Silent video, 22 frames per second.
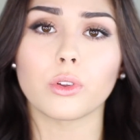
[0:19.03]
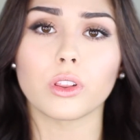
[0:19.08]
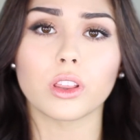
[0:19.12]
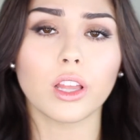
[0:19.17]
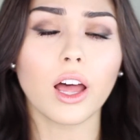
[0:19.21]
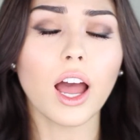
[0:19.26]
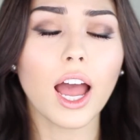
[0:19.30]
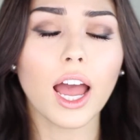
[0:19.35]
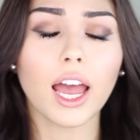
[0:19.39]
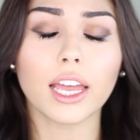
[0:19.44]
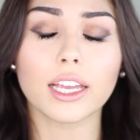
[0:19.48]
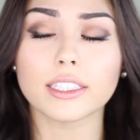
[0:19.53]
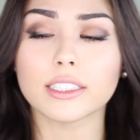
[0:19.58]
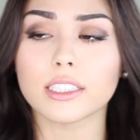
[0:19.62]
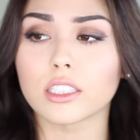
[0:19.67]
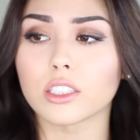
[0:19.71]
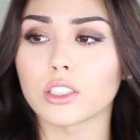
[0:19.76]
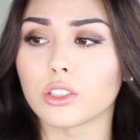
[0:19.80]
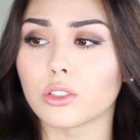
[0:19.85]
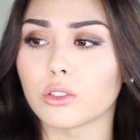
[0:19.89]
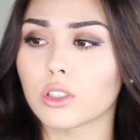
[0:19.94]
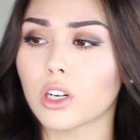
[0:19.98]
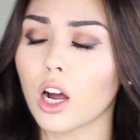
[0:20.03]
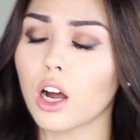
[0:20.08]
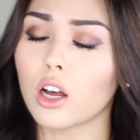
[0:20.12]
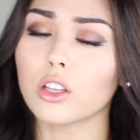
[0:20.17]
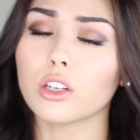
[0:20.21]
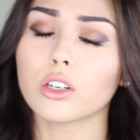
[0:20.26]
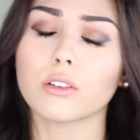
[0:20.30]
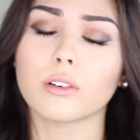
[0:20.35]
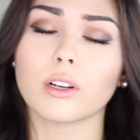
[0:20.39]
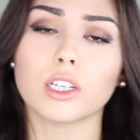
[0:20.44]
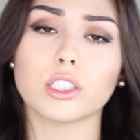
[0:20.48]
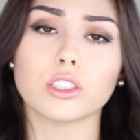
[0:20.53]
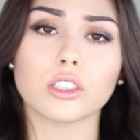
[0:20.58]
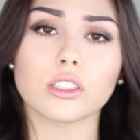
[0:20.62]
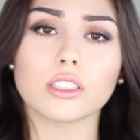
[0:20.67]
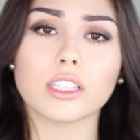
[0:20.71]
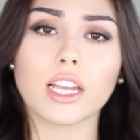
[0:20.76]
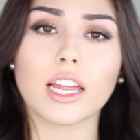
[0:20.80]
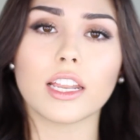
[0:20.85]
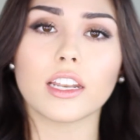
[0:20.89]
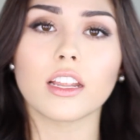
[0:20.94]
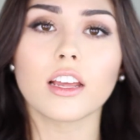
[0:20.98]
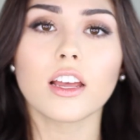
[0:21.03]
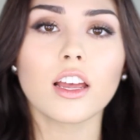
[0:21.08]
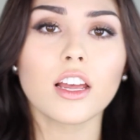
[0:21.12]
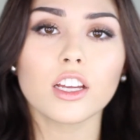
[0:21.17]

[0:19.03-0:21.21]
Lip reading: lines and new color ranges, and